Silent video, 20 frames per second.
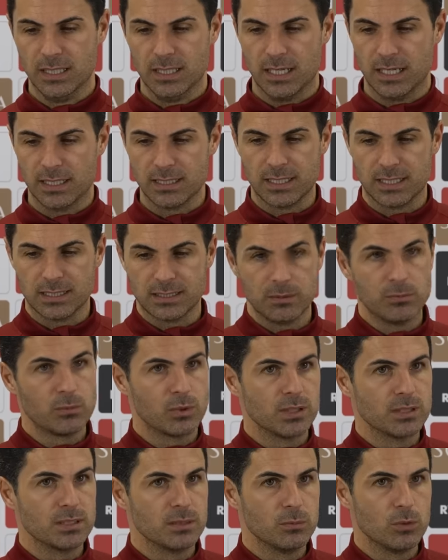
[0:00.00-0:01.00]
and just
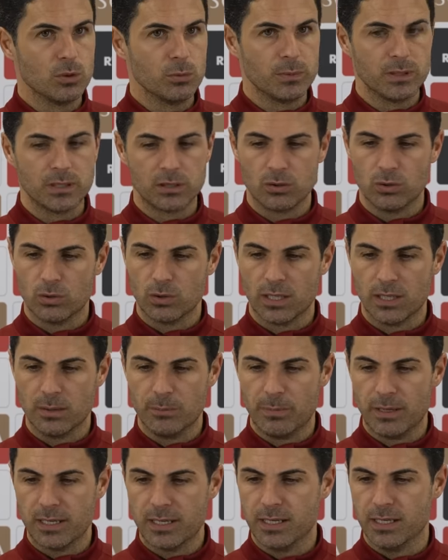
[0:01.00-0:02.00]
embrace the moment, go
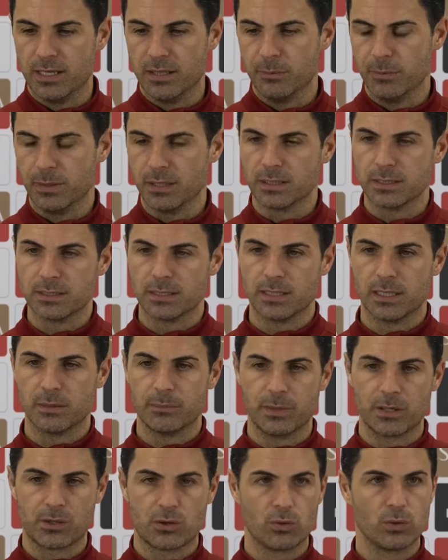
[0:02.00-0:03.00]
game by game, and,
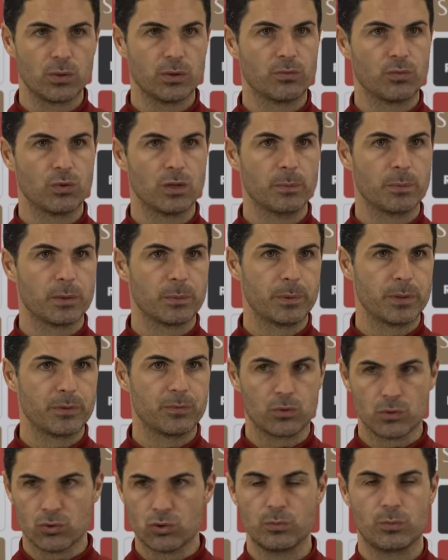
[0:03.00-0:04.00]
and make sure we fully prepare
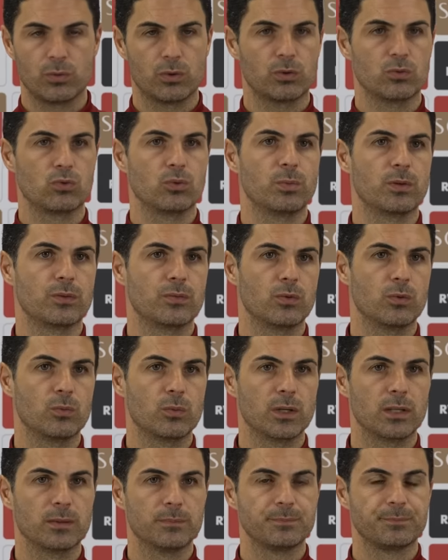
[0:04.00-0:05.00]
for tomorrow to perform
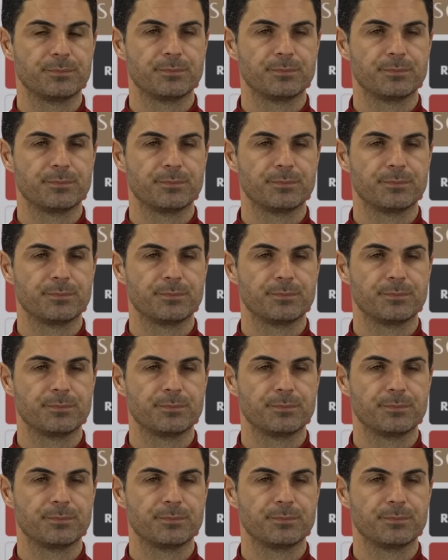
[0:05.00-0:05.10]
well.